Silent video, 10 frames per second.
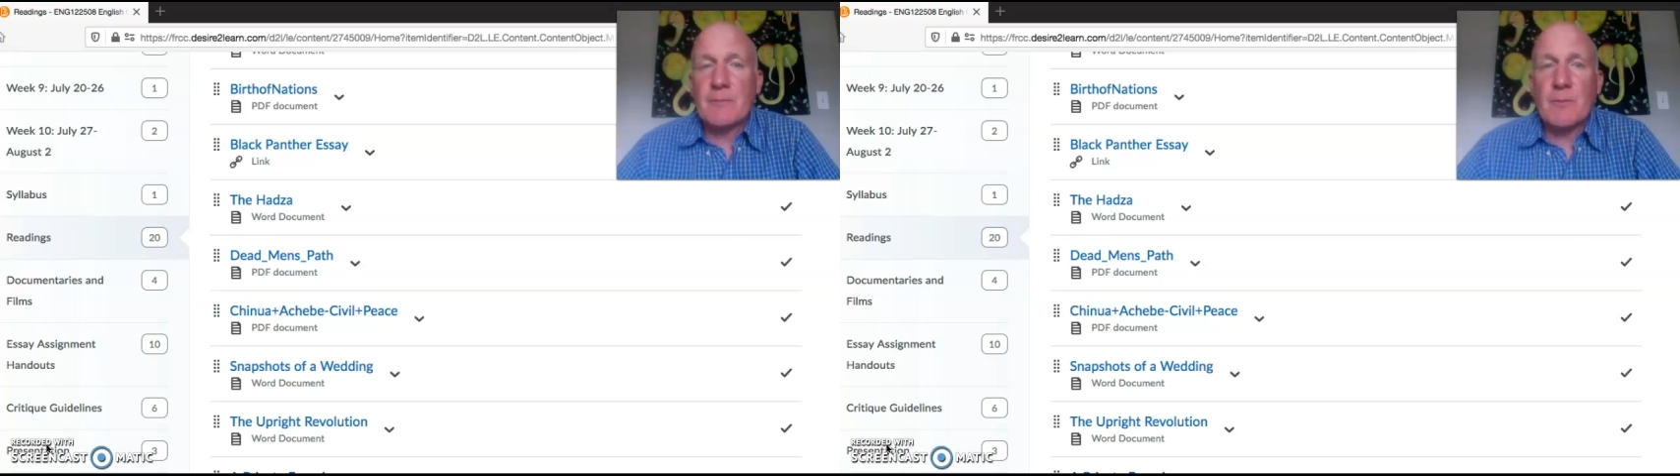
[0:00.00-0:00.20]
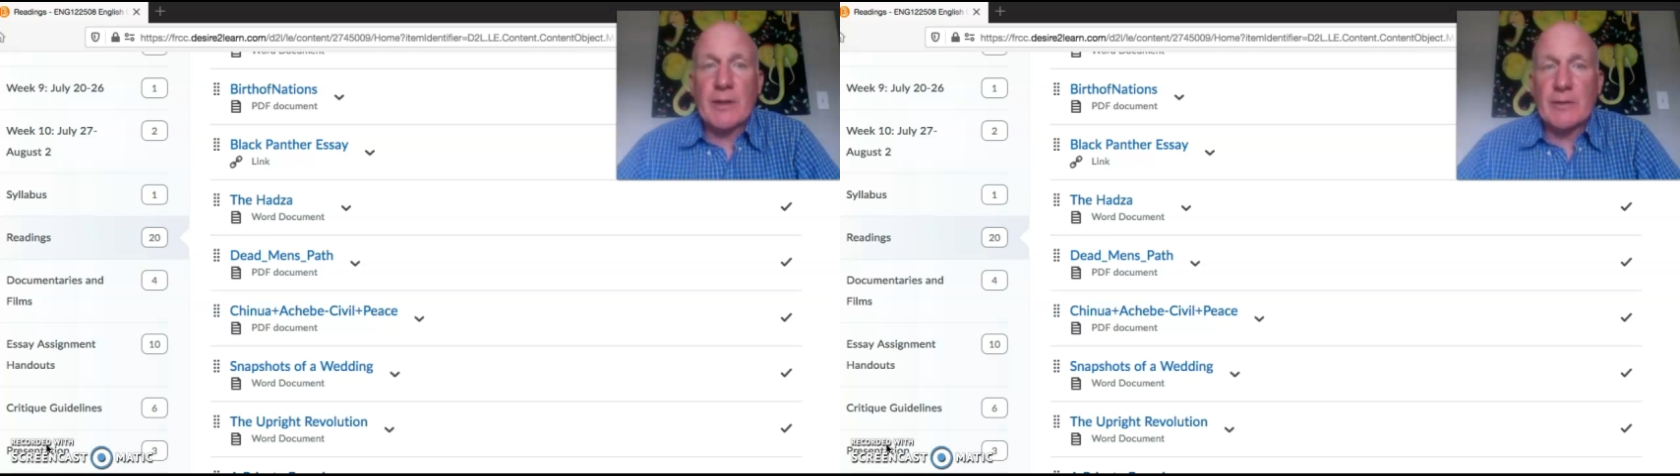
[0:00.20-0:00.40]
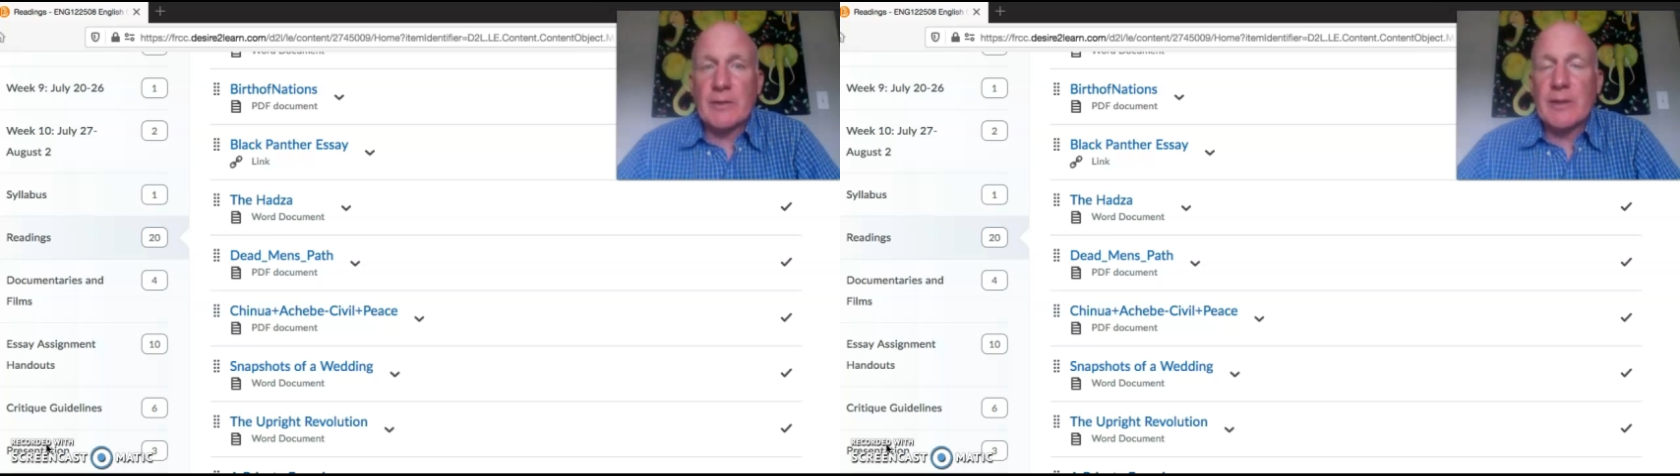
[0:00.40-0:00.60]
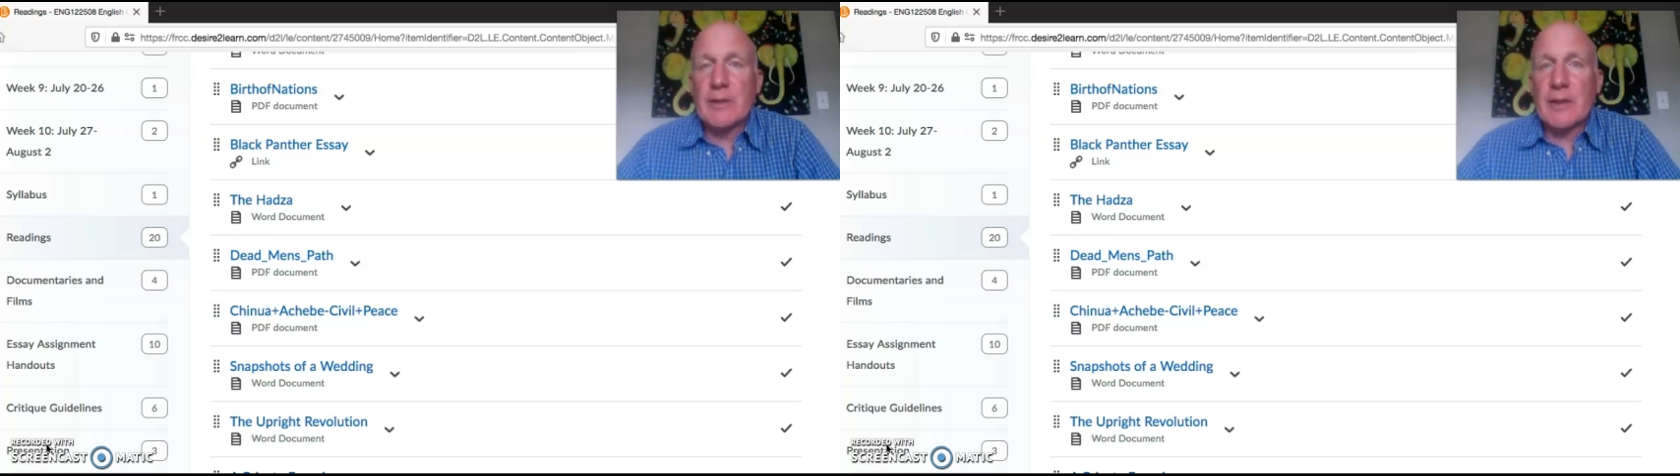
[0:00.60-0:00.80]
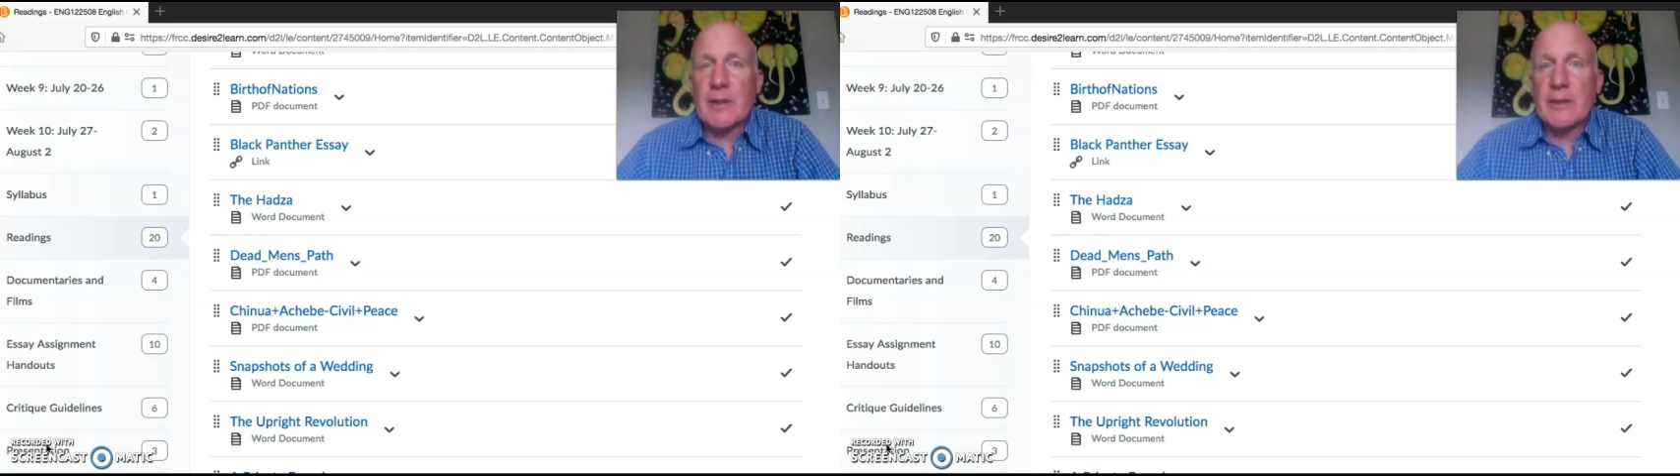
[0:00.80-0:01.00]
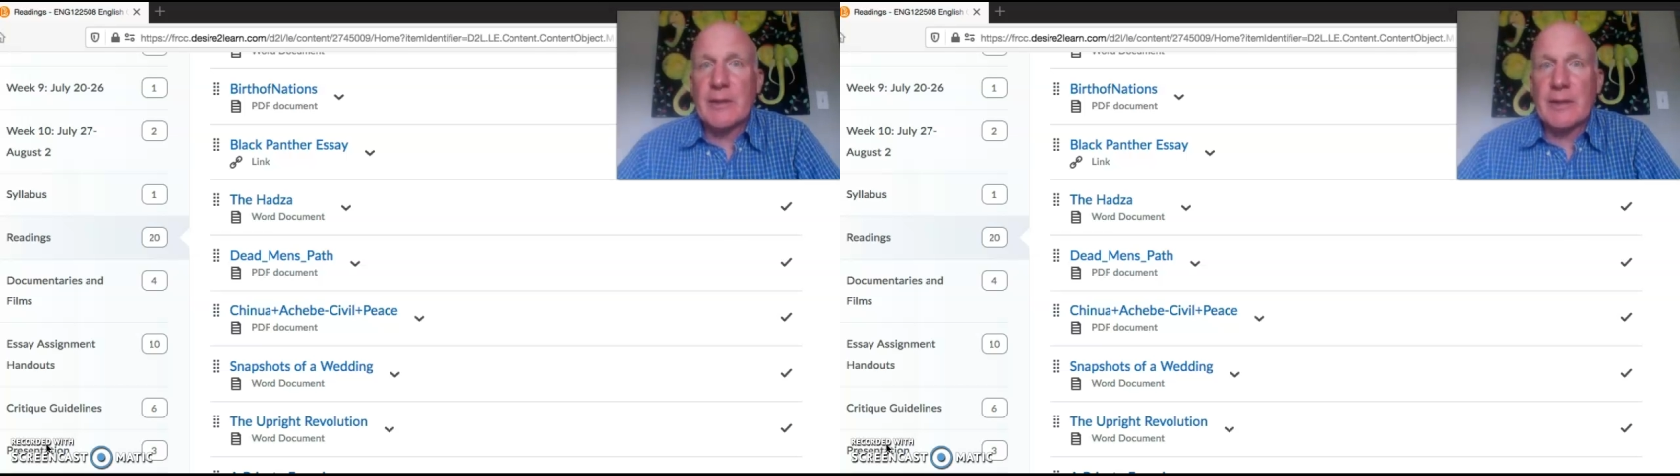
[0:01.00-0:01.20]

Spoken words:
regularly and